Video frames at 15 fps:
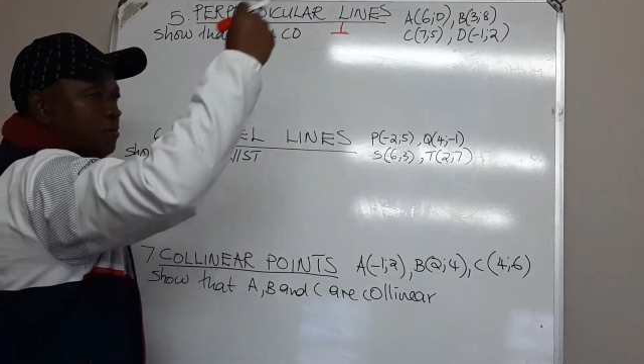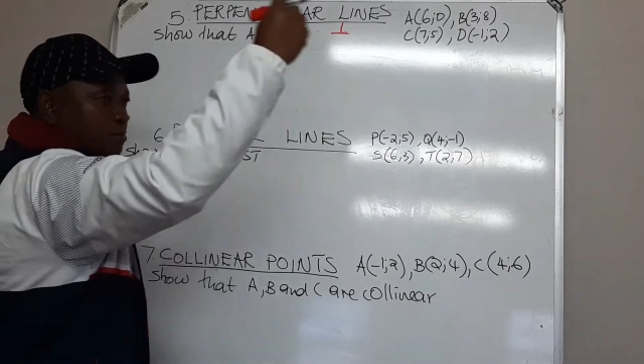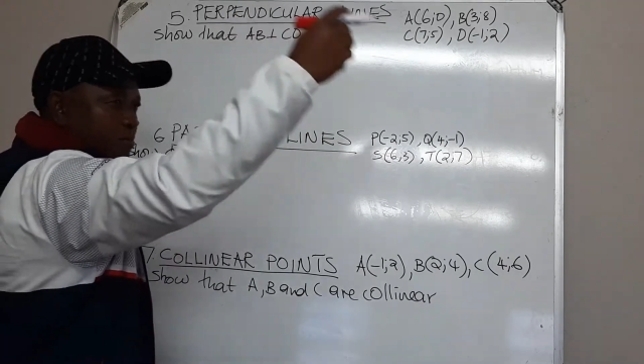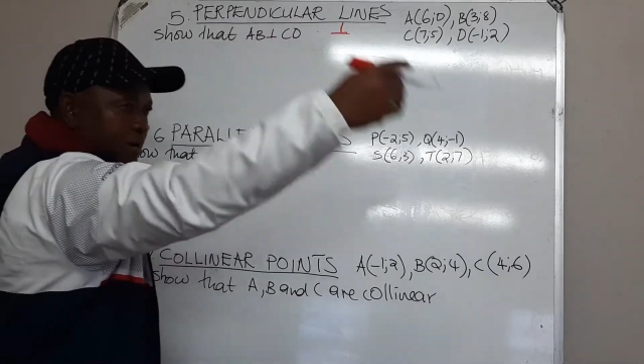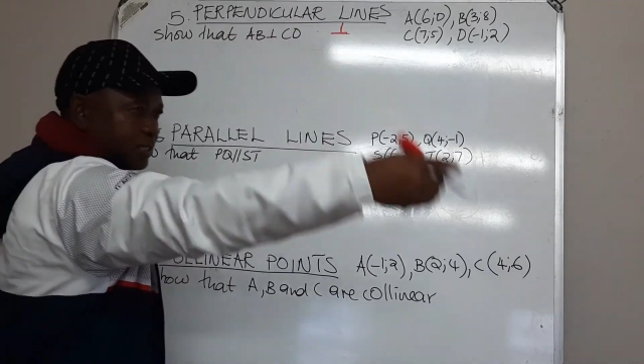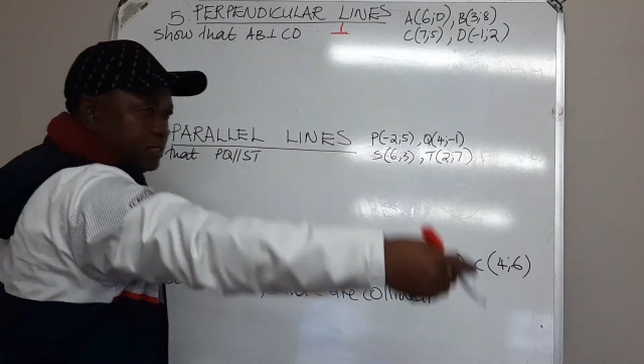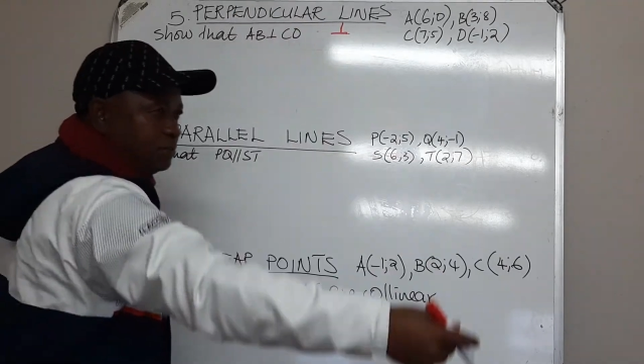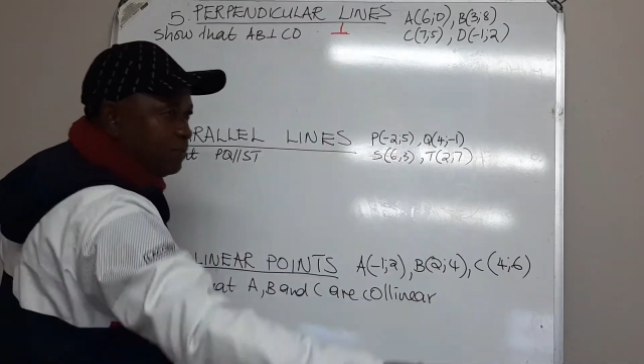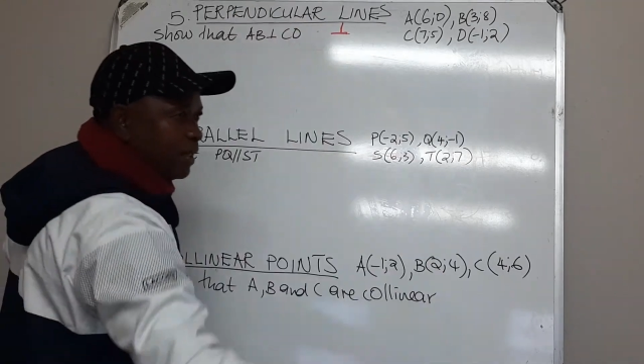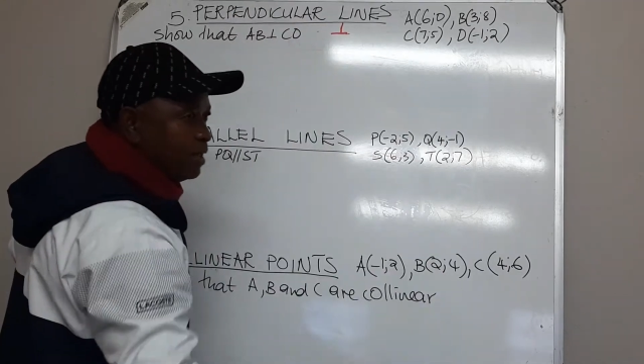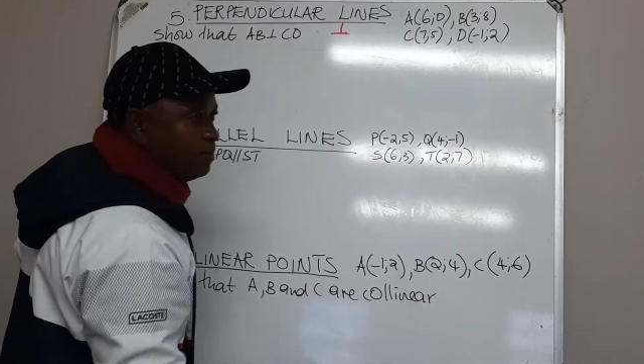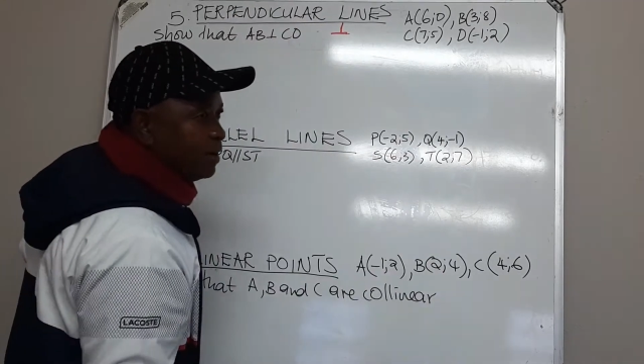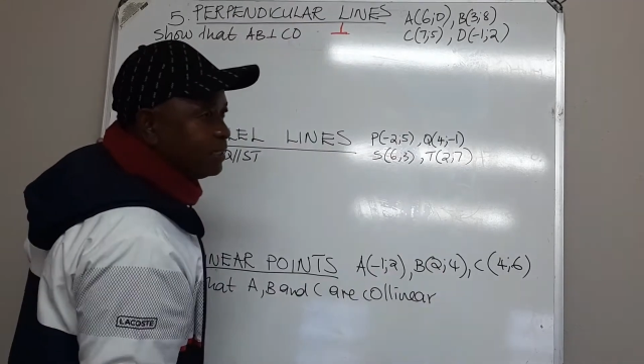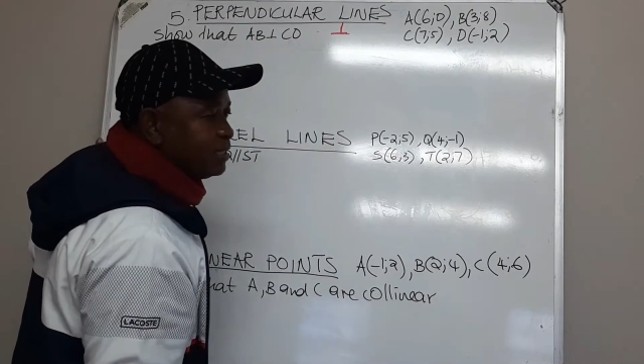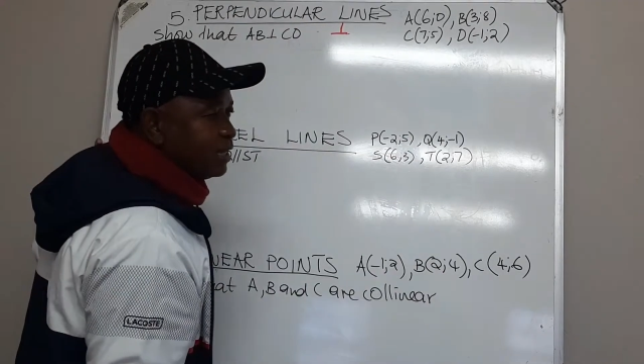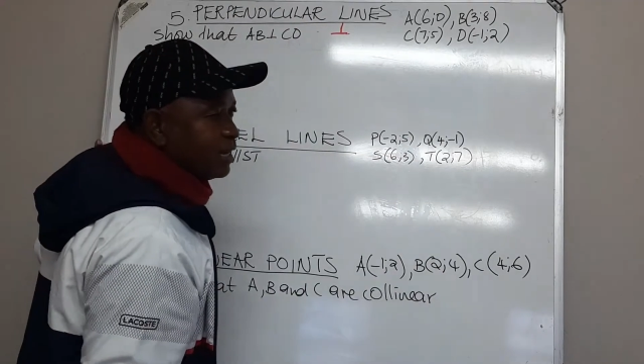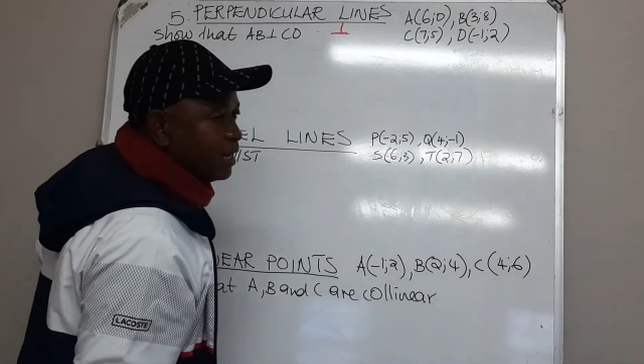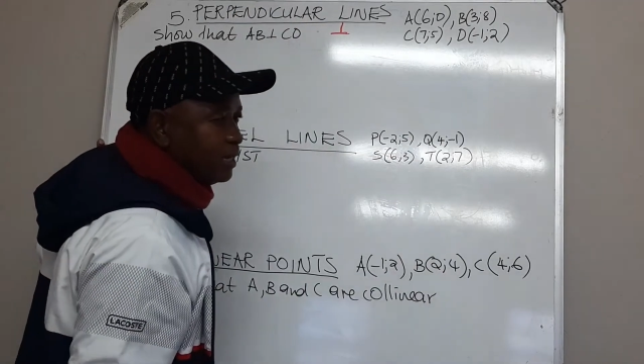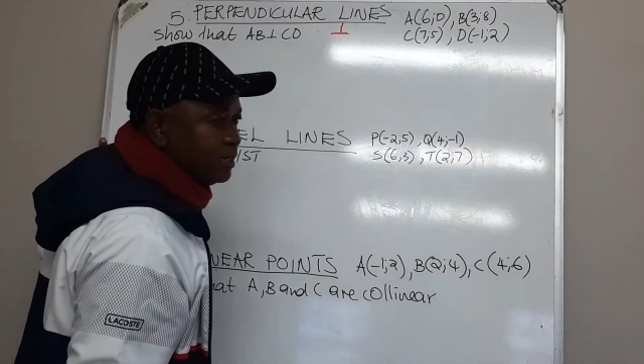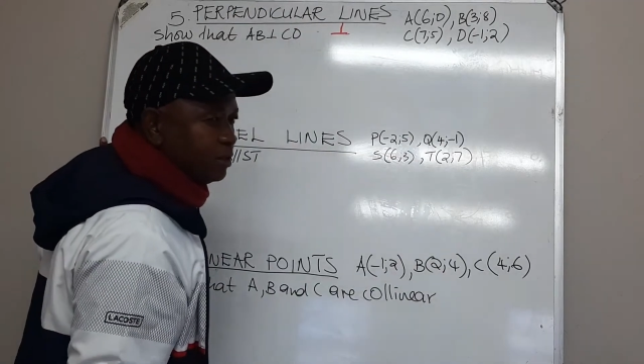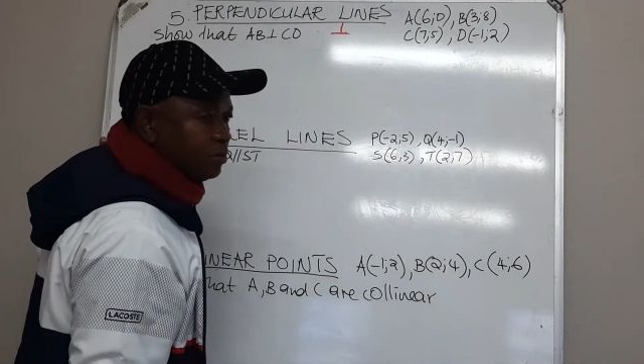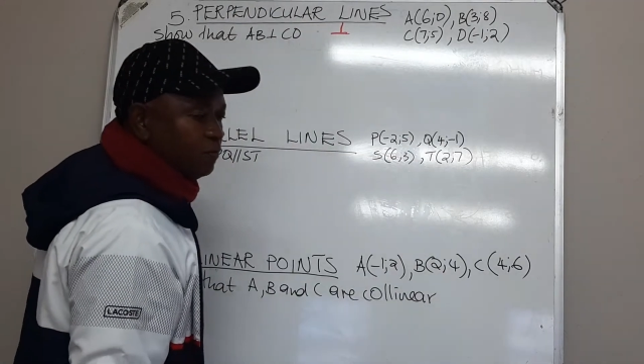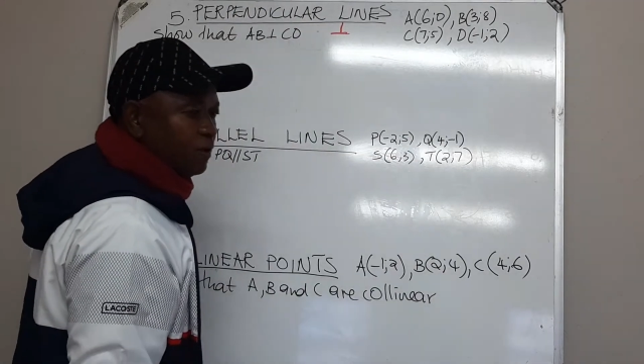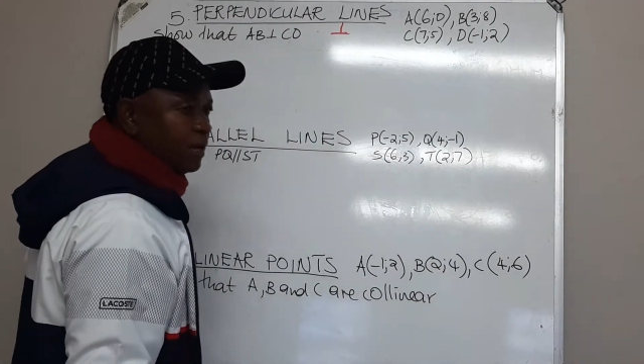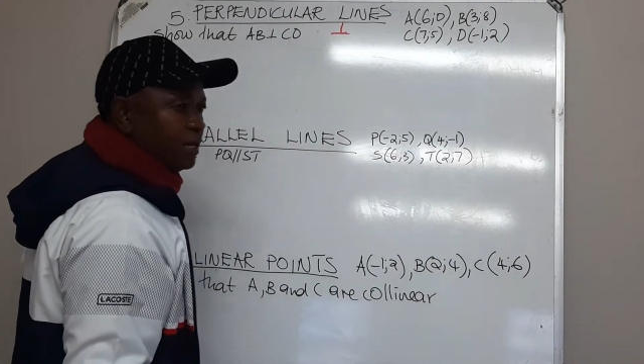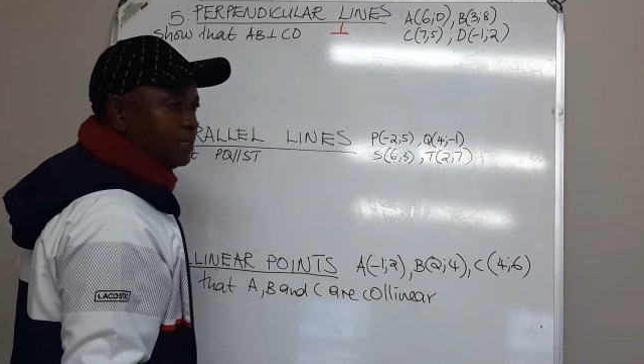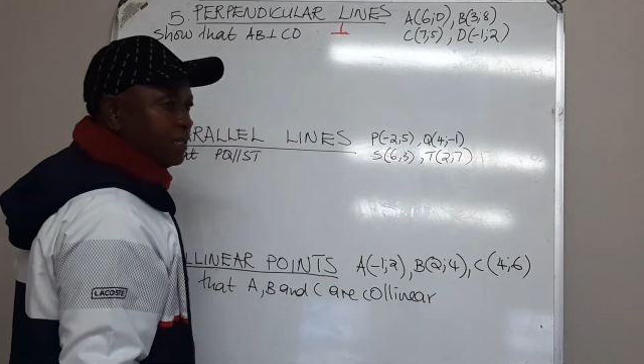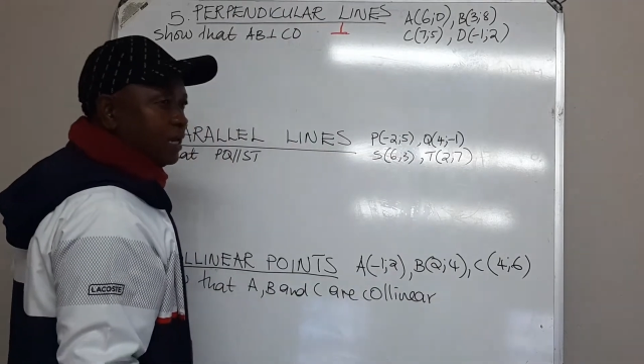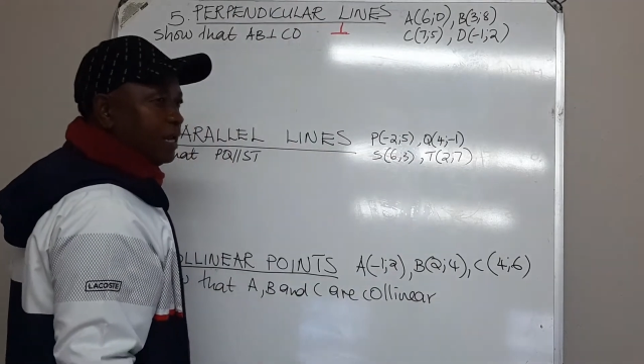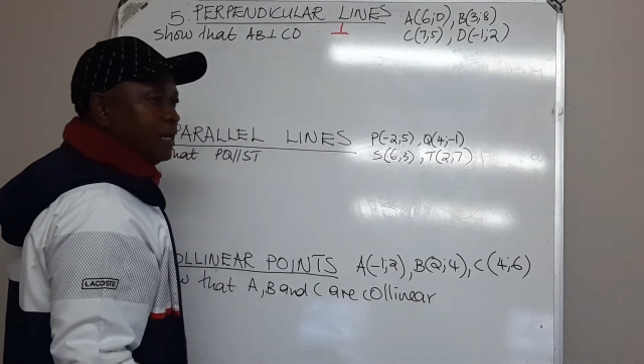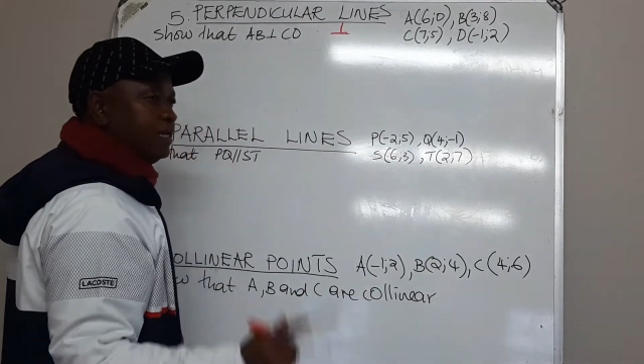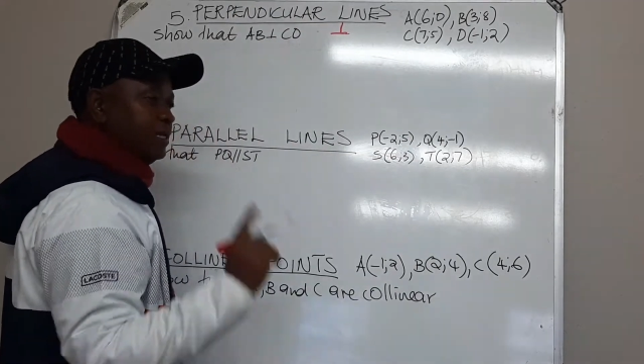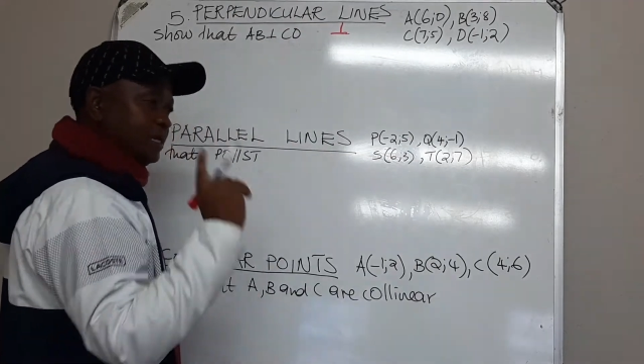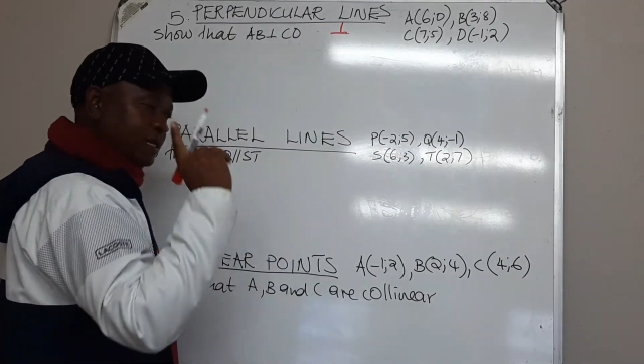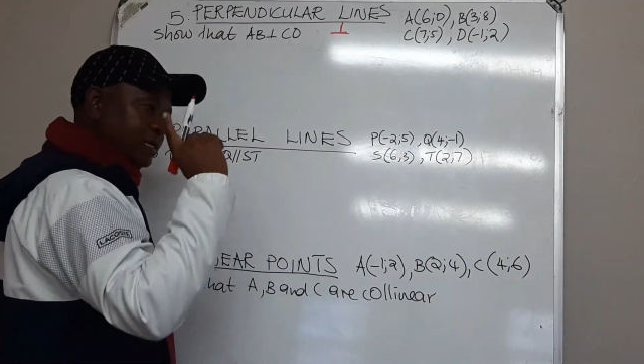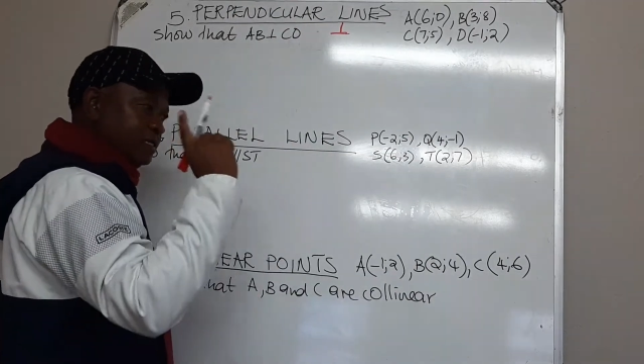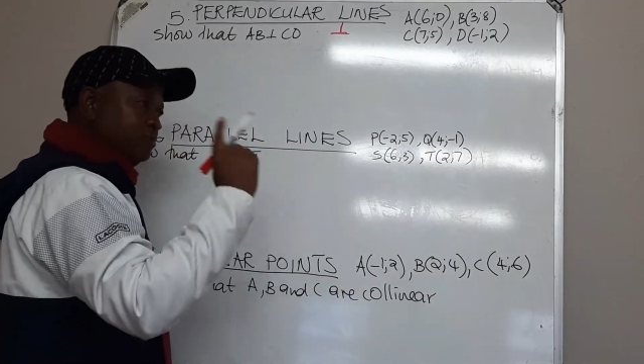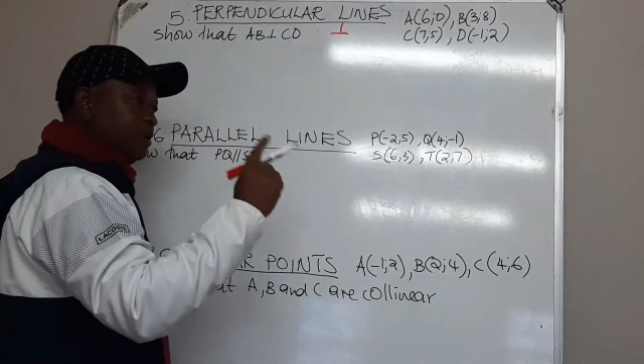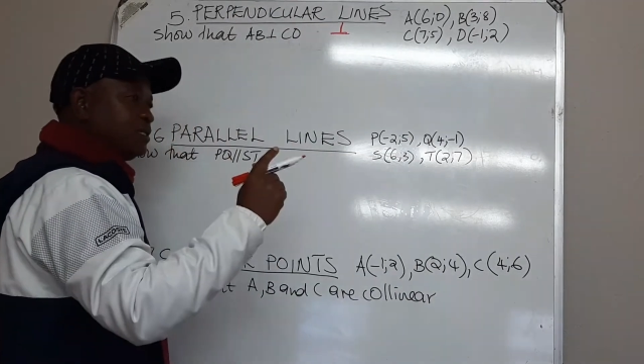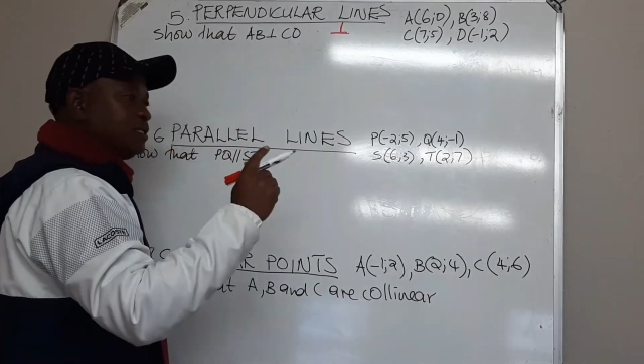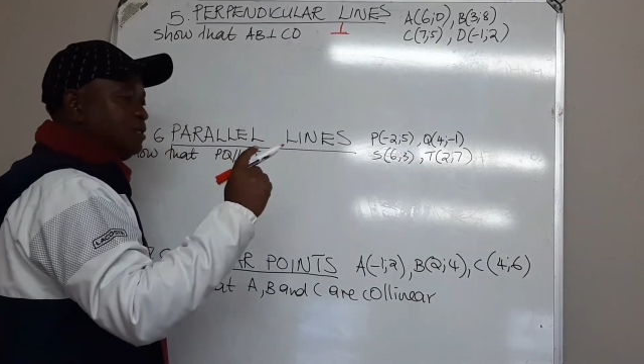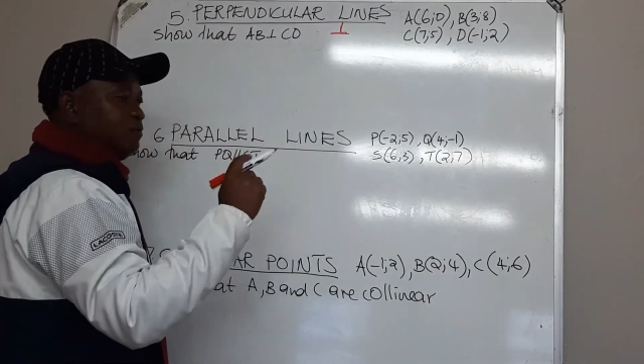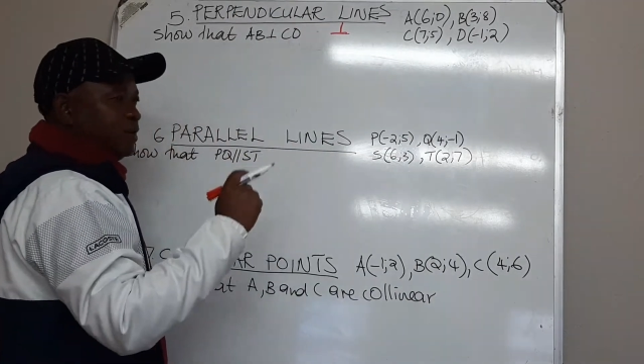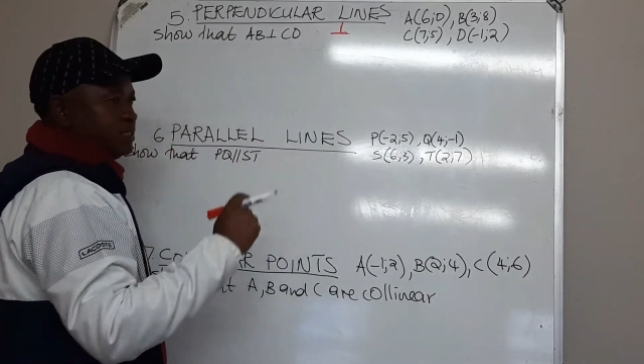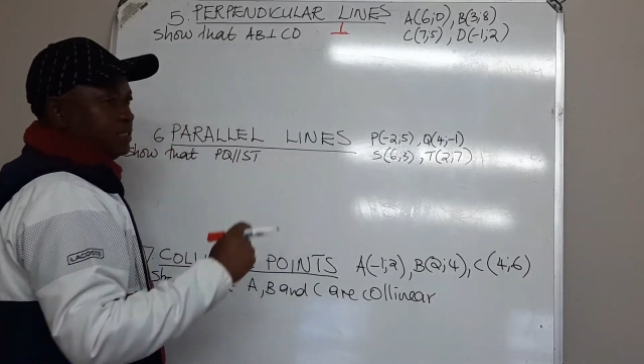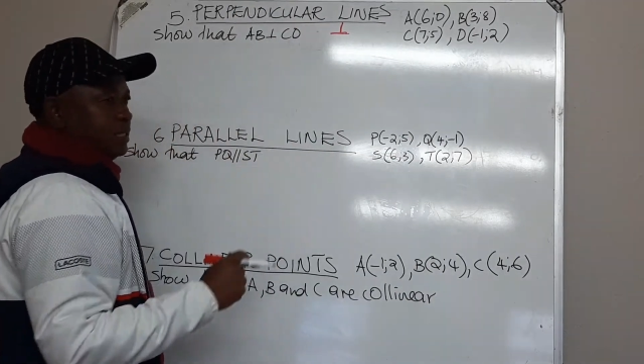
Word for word: multiplied by the gradient of another line. It must give us